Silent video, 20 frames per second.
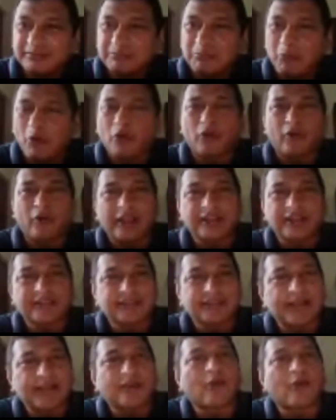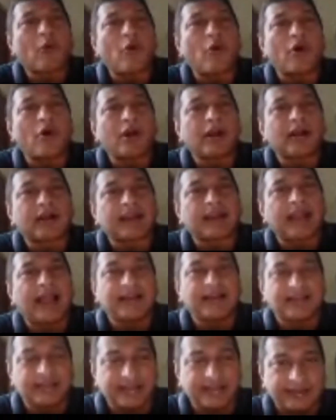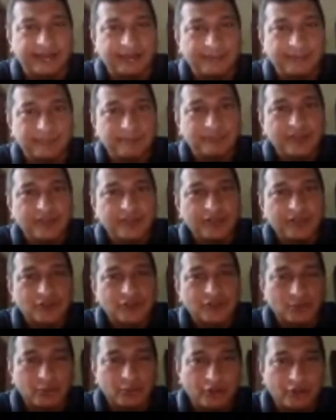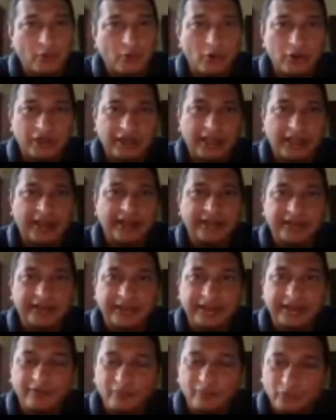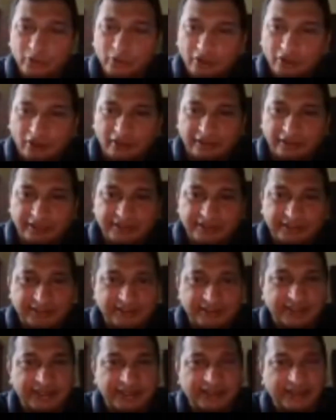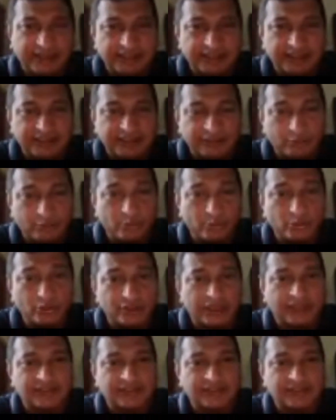more or less the wrong clientele. So the wrong clientele would not necessarily do